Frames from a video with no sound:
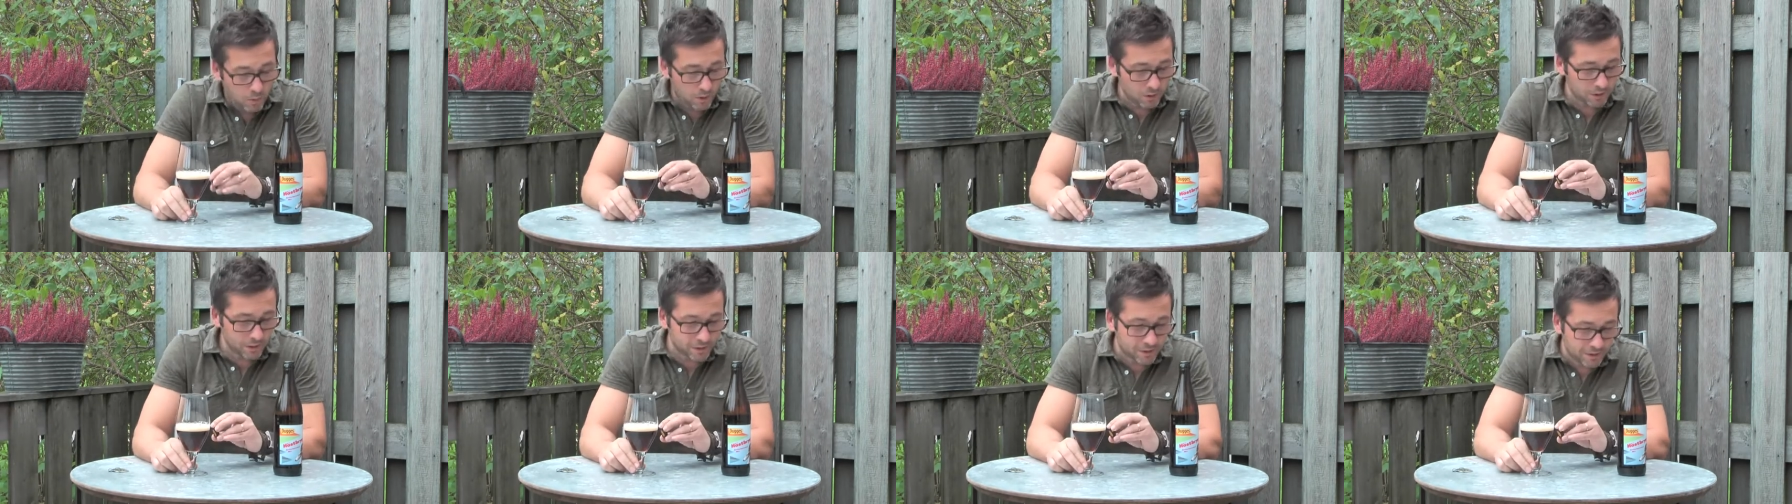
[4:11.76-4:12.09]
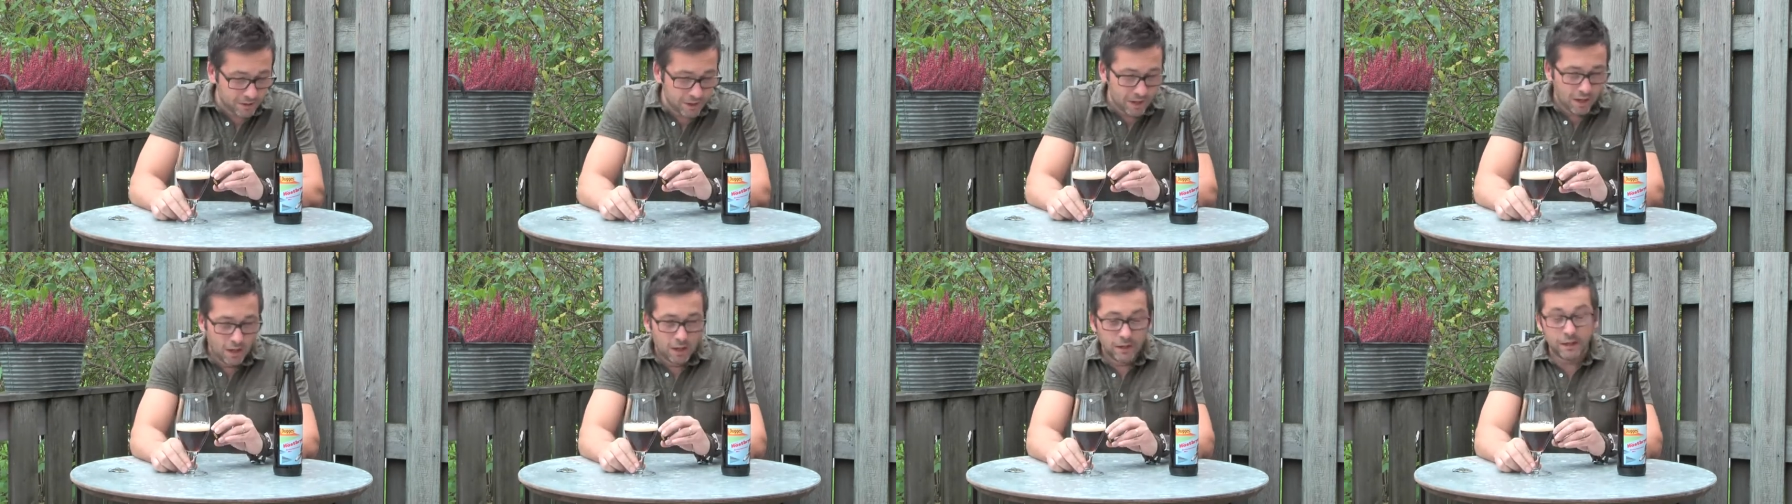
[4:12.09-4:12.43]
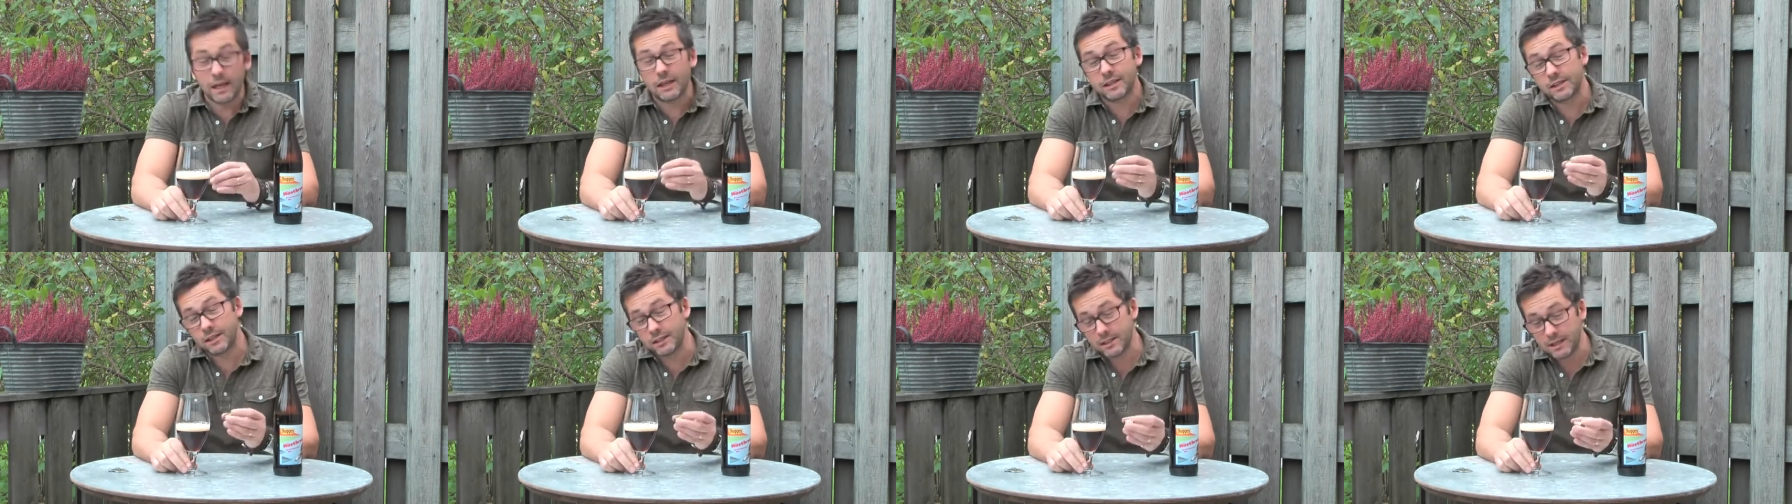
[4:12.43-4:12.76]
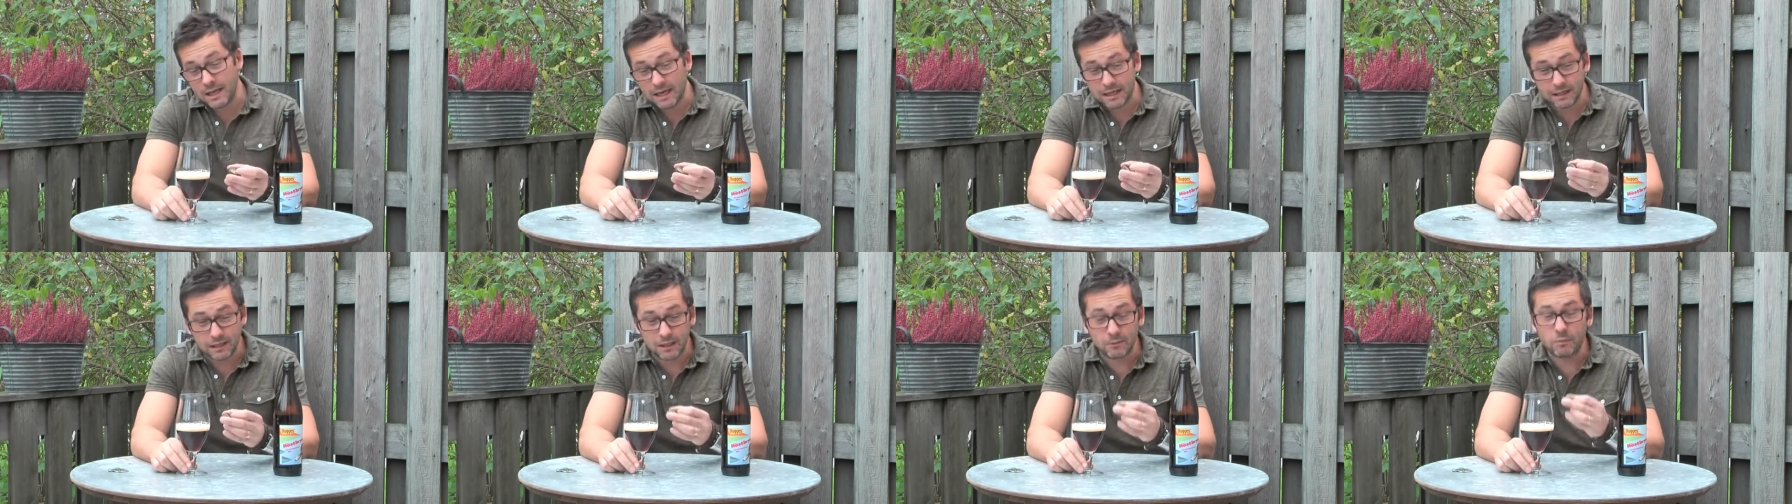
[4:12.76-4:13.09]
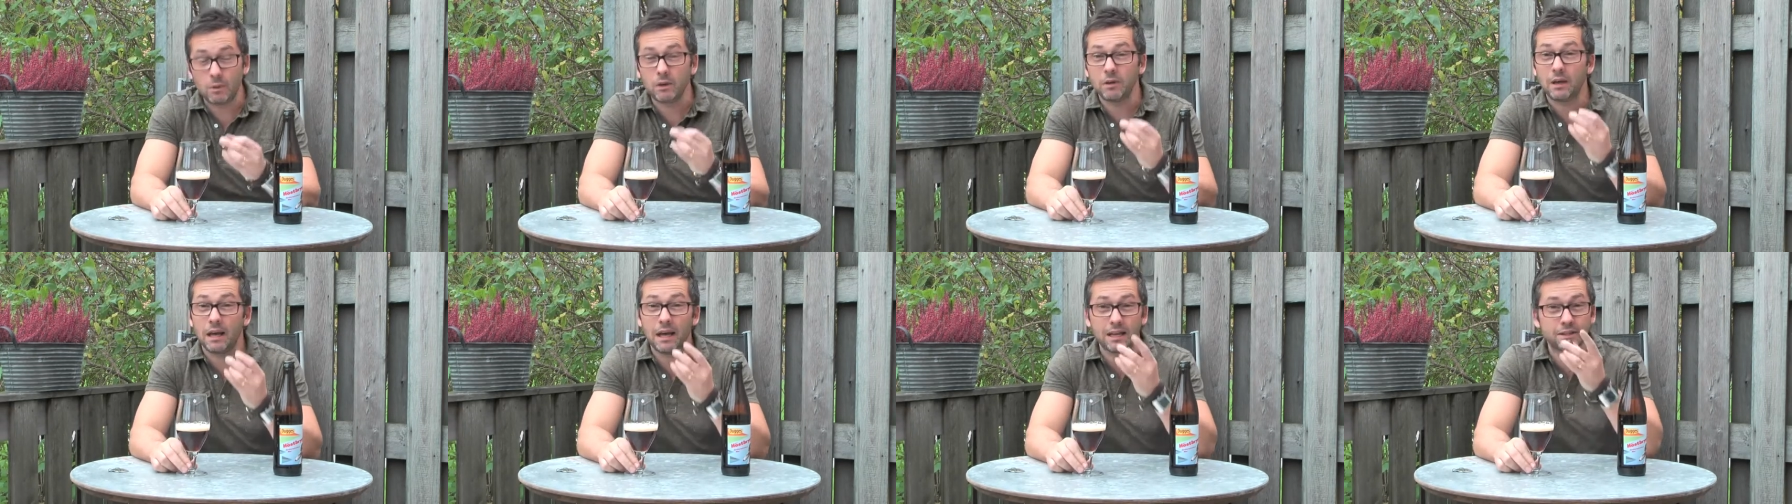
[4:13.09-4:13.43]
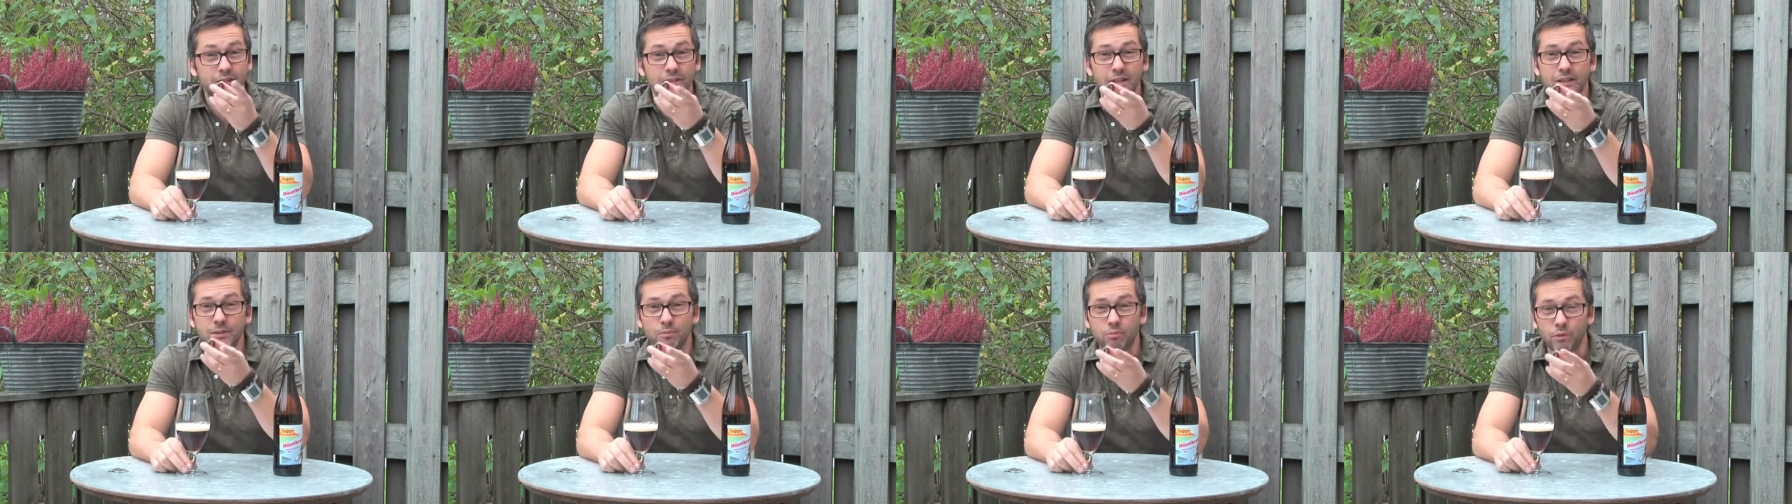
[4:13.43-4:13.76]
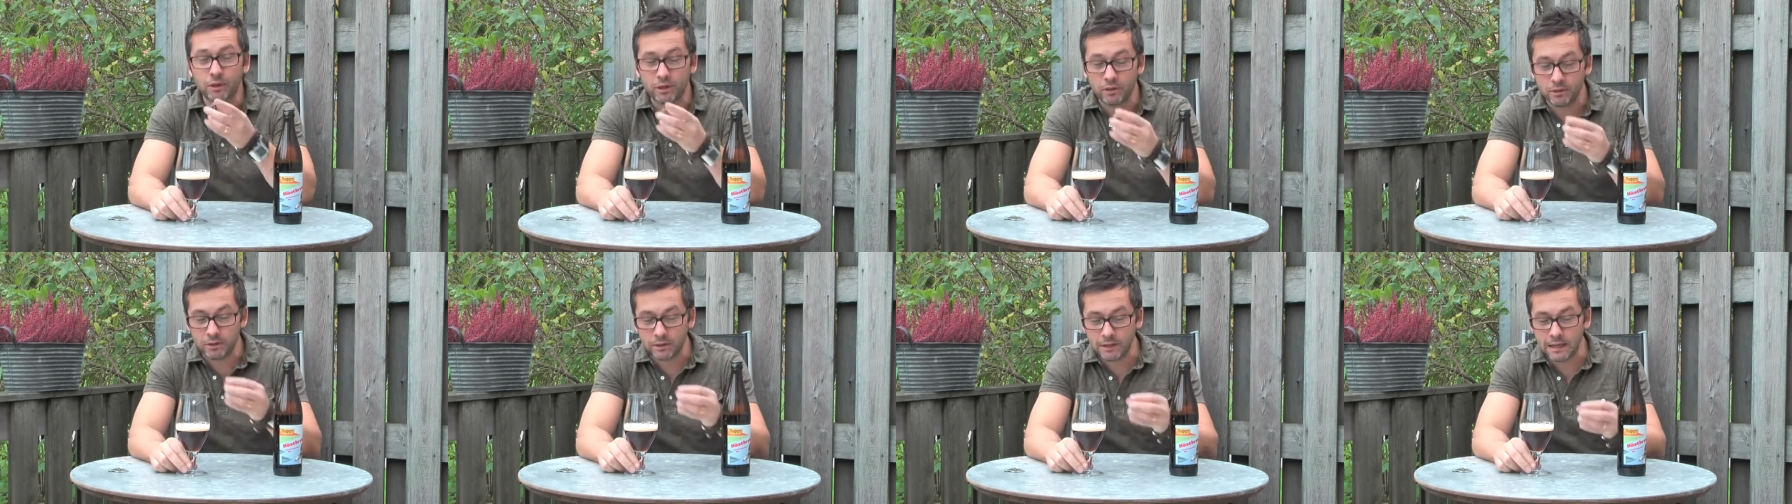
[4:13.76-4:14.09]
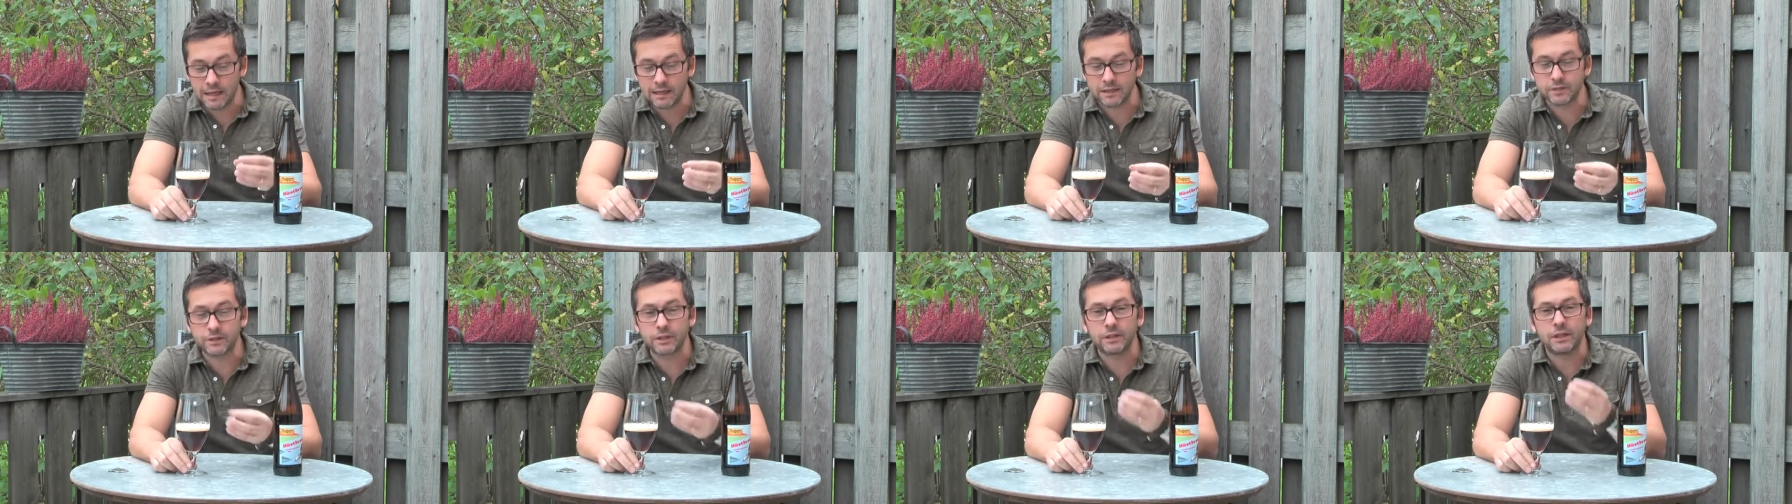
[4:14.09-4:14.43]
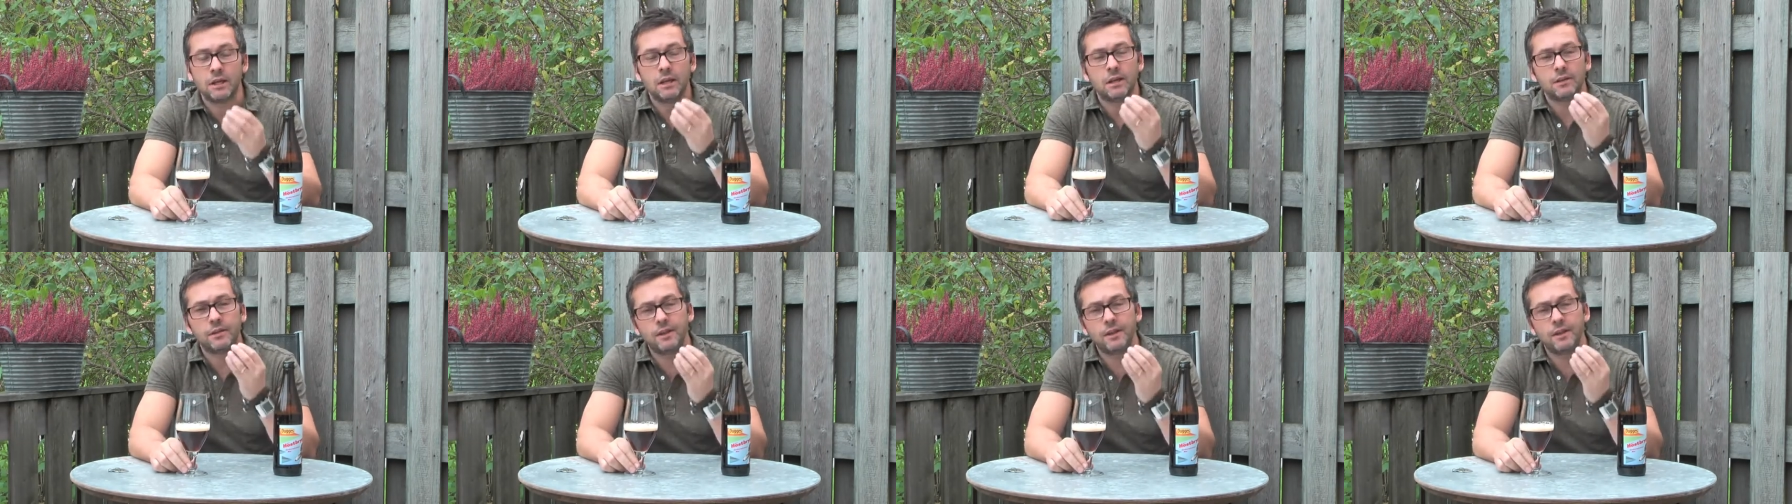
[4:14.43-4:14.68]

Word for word: Well, listen. Yes, exactly. Well, actually, that's a pretty good analogy.